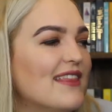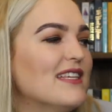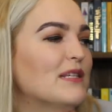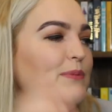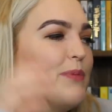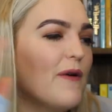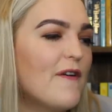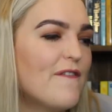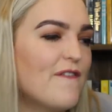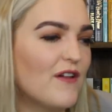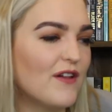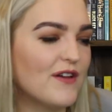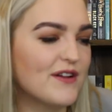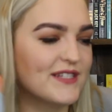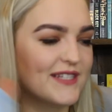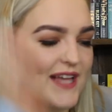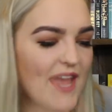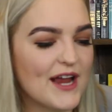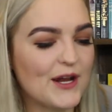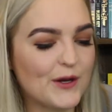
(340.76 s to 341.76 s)
This book
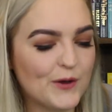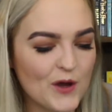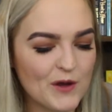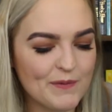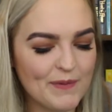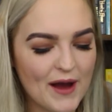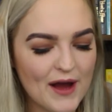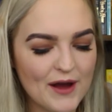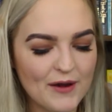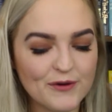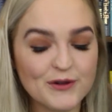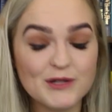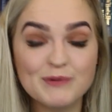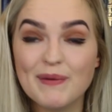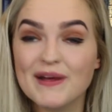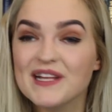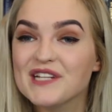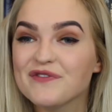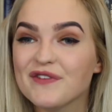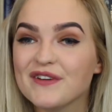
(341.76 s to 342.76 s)
follows Kate Cooper, whose
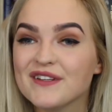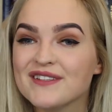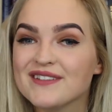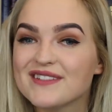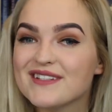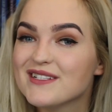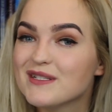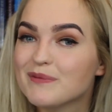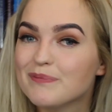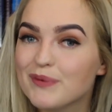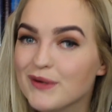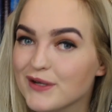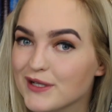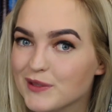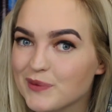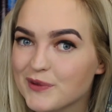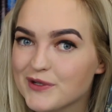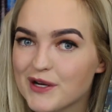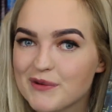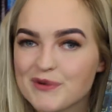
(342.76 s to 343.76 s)
best friend is
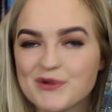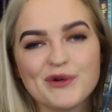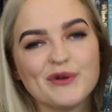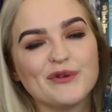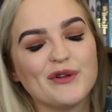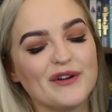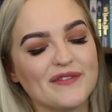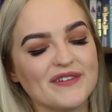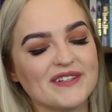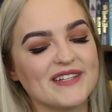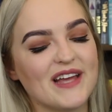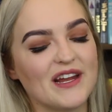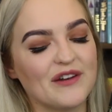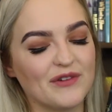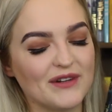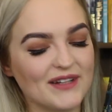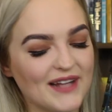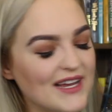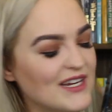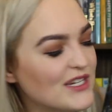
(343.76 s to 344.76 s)
books, which I'm sure a lot of us can
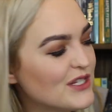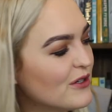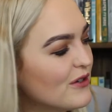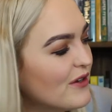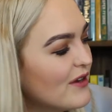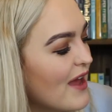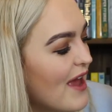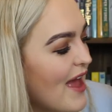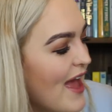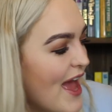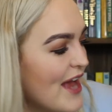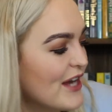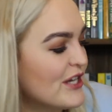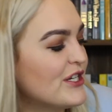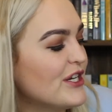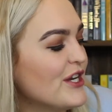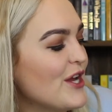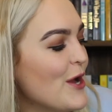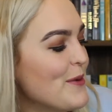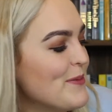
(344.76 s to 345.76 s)
relate to, as
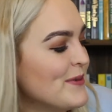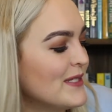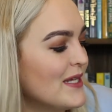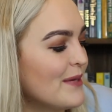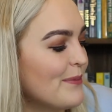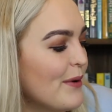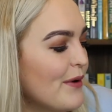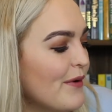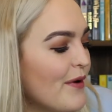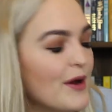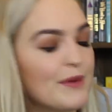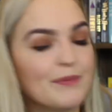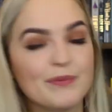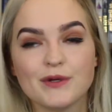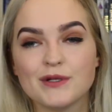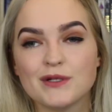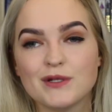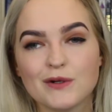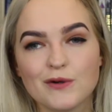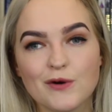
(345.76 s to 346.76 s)
she opens up her own
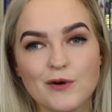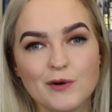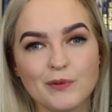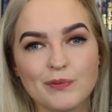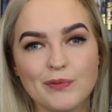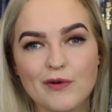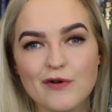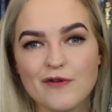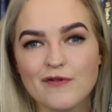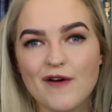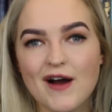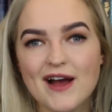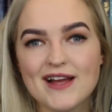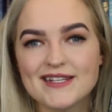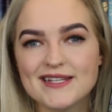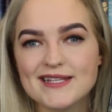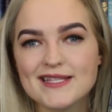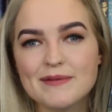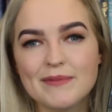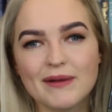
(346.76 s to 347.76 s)
bookstore called
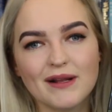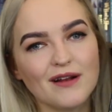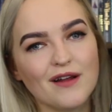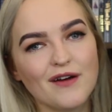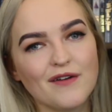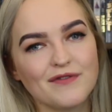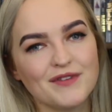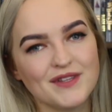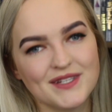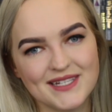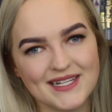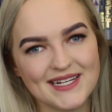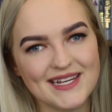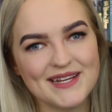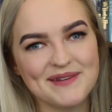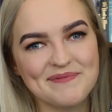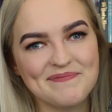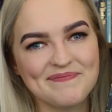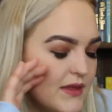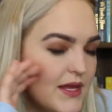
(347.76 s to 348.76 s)
Bookfind in the middle of the
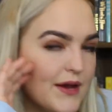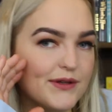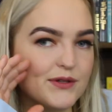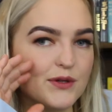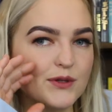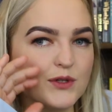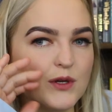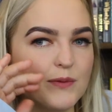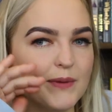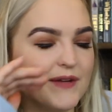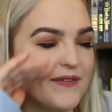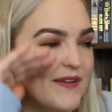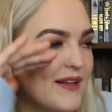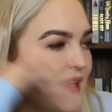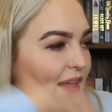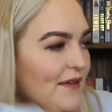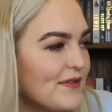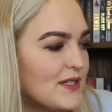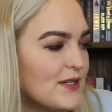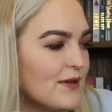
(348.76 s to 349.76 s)
city. There is also a bit of a
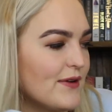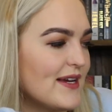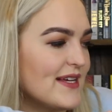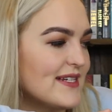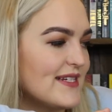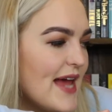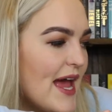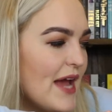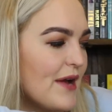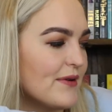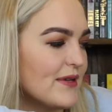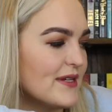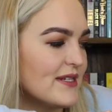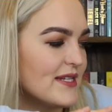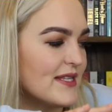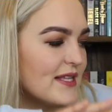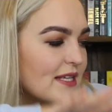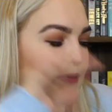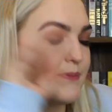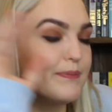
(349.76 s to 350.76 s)
love story entangled
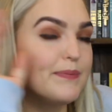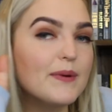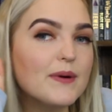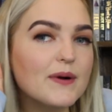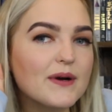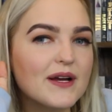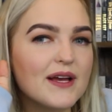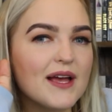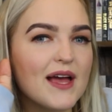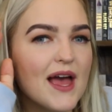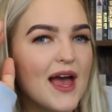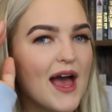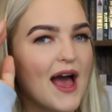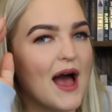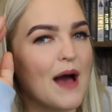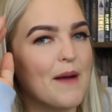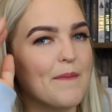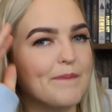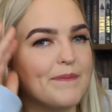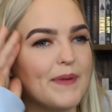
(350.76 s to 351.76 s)
into this book,
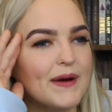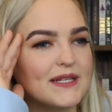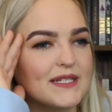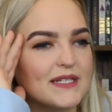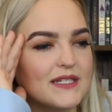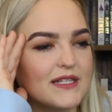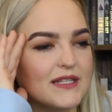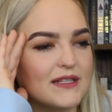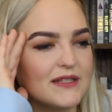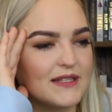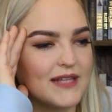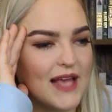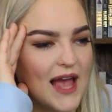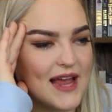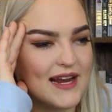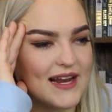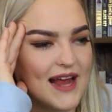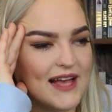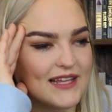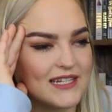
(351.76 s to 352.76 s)
but
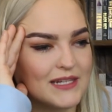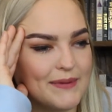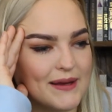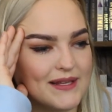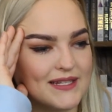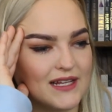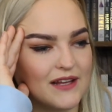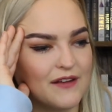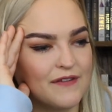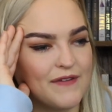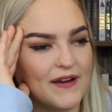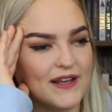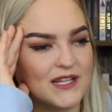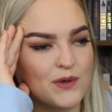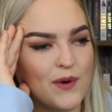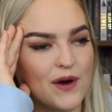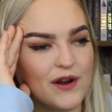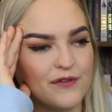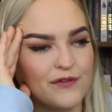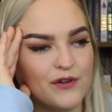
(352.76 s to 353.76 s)
Kate has to basically
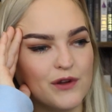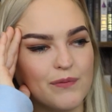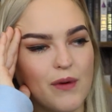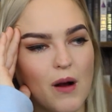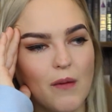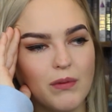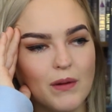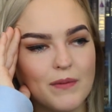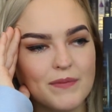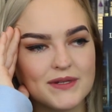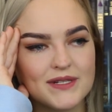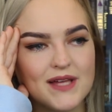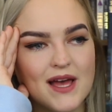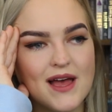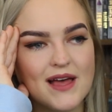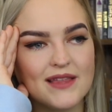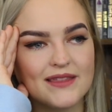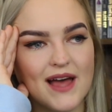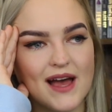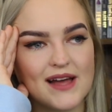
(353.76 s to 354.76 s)
face quite a few problems
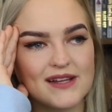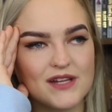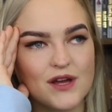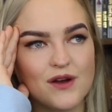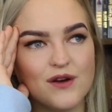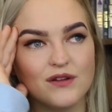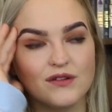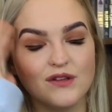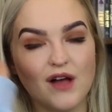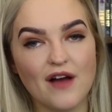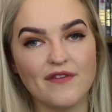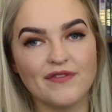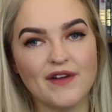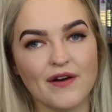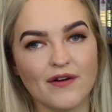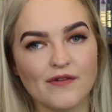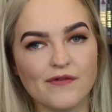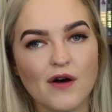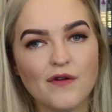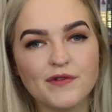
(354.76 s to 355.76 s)
that her life
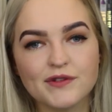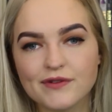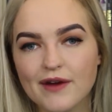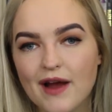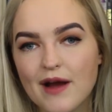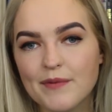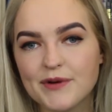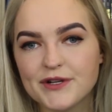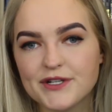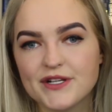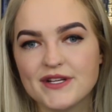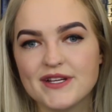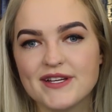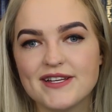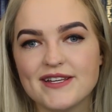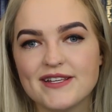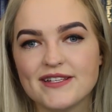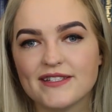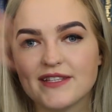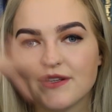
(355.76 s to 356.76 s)
now revolves around, which
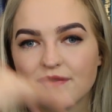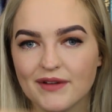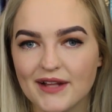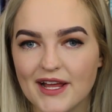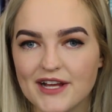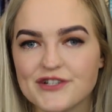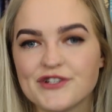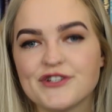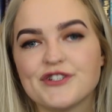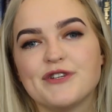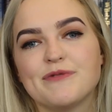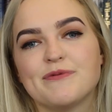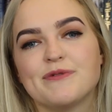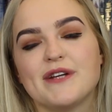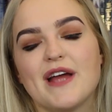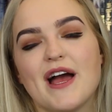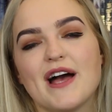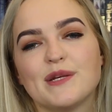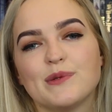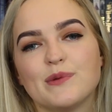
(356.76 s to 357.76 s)
is the relationship
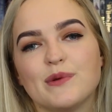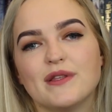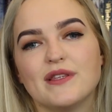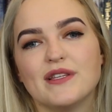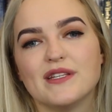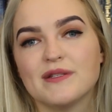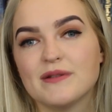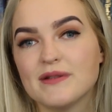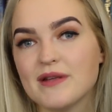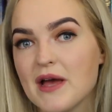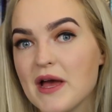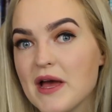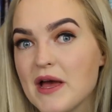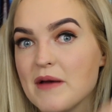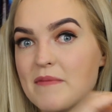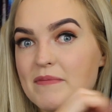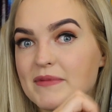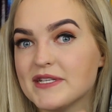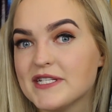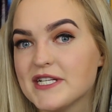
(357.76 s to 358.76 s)
she has with this
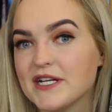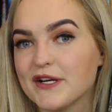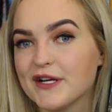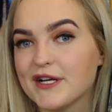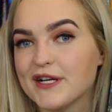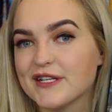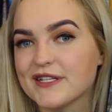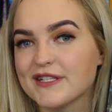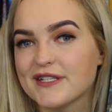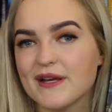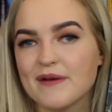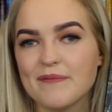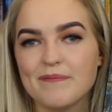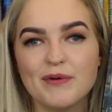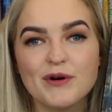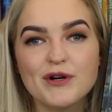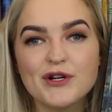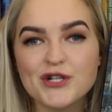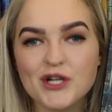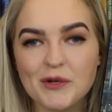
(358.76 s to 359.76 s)
mysterious
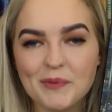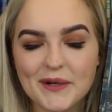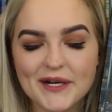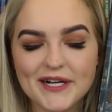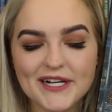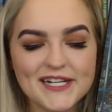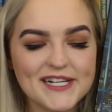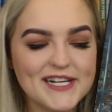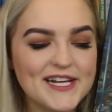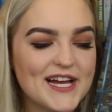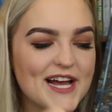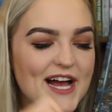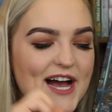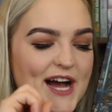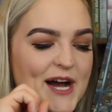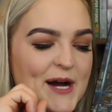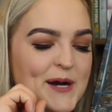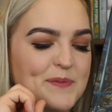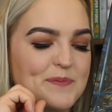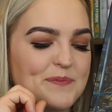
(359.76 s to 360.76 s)
bookshopper,
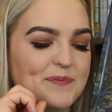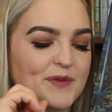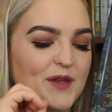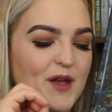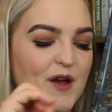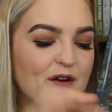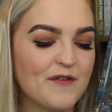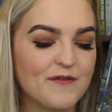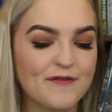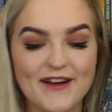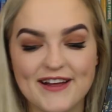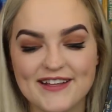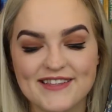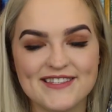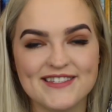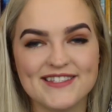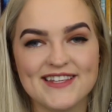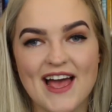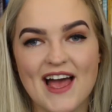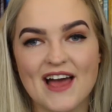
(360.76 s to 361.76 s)
her
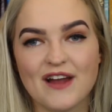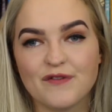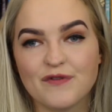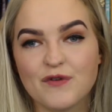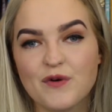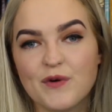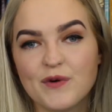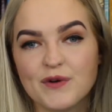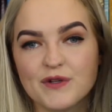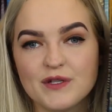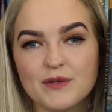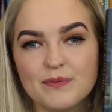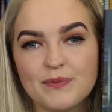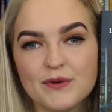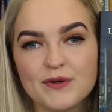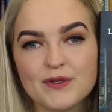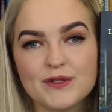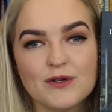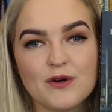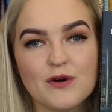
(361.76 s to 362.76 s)
friends, and of course the
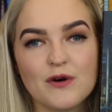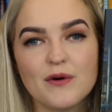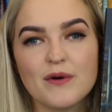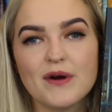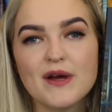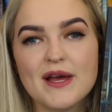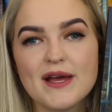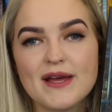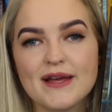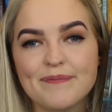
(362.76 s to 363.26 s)
bookstore